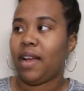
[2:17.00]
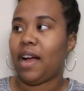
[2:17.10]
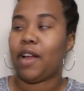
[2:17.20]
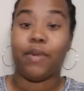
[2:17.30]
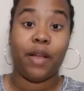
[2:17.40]

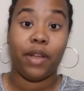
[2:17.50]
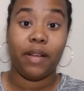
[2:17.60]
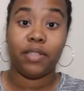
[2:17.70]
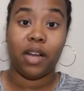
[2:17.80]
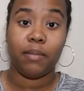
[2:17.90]
I'd rather
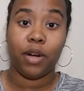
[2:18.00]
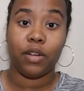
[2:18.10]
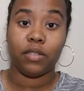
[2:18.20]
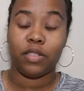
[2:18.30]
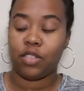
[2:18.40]
have Doc
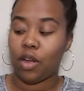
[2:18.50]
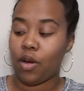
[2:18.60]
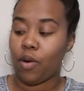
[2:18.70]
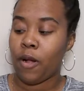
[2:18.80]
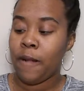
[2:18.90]
Martens.
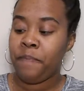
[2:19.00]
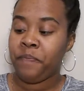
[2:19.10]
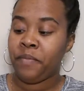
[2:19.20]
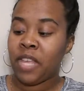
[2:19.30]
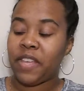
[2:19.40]
So
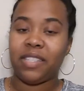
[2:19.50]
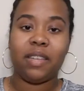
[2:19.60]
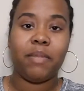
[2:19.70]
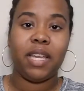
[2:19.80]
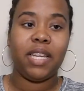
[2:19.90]
they
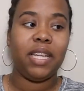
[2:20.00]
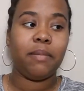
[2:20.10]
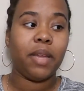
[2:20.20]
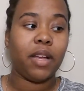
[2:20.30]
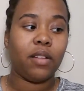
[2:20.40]
sent me an
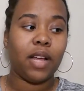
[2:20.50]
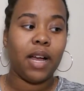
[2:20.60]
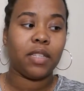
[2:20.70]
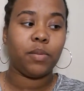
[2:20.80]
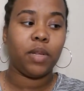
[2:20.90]
email
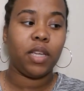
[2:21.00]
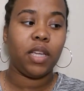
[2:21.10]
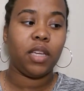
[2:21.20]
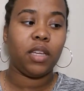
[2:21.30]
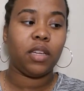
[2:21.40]
last
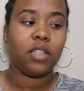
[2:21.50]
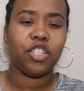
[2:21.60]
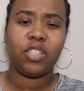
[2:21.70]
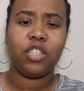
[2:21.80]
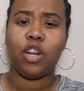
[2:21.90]
week,
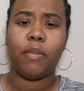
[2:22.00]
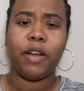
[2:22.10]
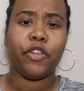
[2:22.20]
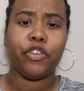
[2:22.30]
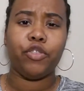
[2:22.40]
just,
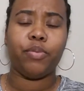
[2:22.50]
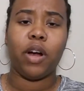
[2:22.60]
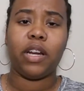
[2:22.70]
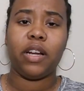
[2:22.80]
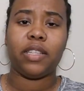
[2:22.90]
about their new
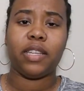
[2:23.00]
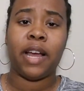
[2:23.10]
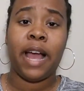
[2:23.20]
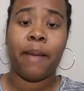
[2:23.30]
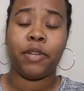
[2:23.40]
products, and
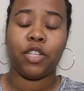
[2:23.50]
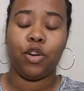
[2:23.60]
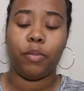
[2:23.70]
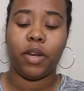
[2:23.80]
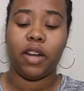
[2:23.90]
I happened to
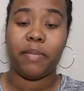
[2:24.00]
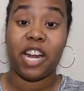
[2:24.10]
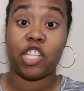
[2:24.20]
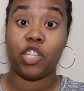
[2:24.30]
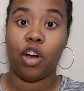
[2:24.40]
open it up, and
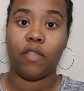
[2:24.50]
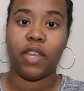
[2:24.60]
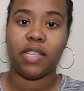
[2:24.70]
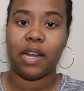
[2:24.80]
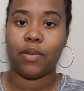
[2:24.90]
I saw
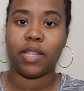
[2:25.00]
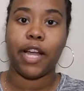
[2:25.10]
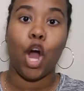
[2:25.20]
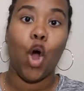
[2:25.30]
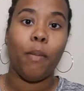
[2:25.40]
these, and I was
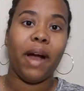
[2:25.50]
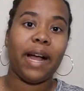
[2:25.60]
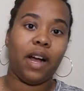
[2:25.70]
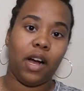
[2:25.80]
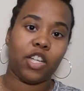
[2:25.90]
like, oh my
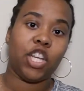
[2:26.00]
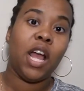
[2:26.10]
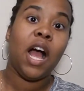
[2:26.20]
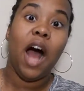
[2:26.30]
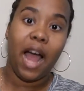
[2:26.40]
gosh,
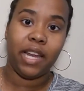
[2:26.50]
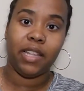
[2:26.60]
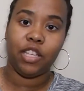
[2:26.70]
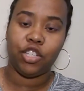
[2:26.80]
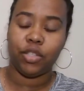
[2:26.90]
I
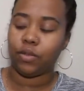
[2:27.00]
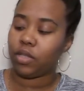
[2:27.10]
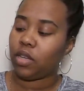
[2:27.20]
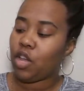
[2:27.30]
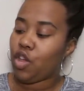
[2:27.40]
need these
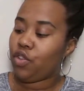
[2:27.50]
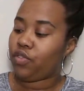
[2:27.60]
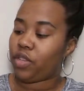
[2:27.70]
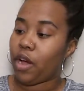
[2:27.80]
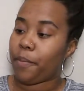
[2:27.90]
shoes.
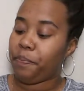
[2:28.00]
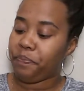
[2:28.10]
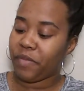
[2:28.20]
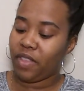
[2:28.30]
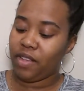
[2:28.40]
So
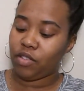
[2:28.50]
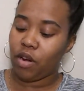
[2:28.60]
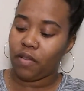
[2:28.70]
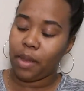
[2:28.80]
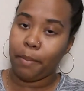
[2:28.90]
these
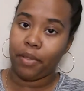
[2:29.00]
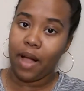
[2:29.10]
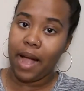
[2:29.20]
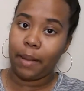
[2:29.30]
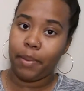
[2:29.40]
are the
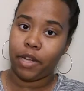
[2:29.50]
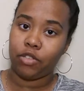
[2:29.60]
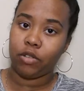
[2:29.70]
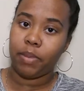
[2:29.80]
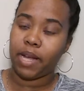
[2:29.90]
black
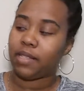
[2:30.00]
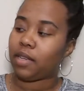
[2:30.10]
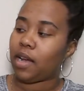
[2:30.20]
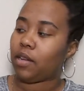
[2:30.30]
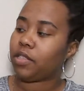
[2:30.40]
Petrol
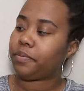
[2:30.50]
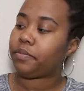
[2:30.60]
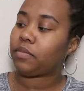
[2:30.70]
Pascals.